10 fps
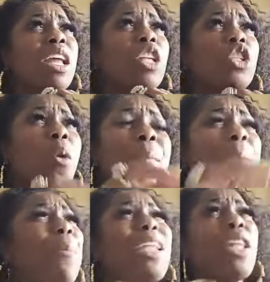So I'm
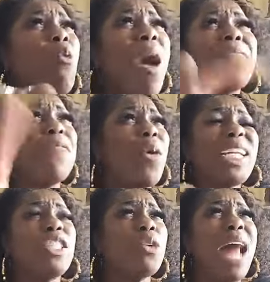going to put the
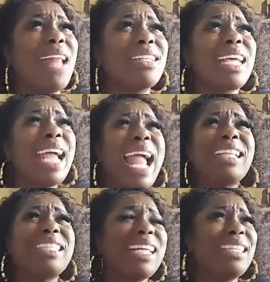
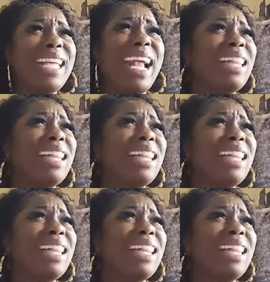$142.10